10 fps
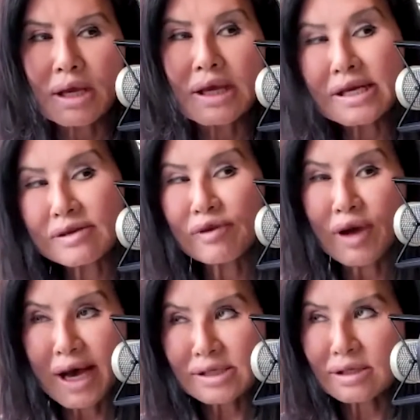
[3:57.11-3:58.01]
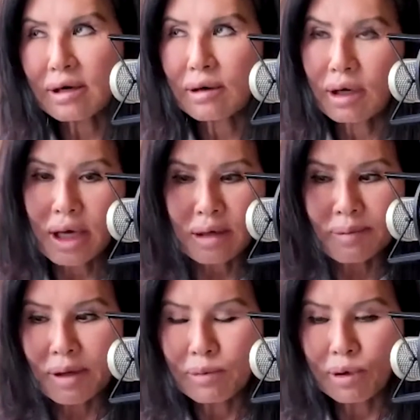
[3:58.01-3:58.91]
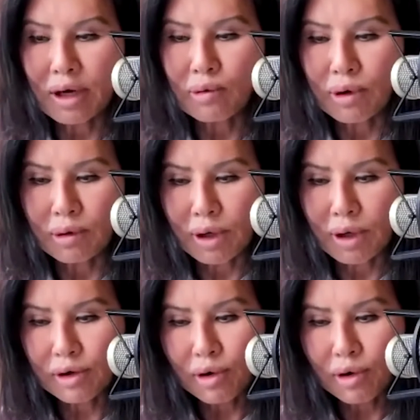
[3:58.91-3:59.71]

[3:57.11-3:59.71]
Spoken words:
yes, if you ask a lot of people, like, what are your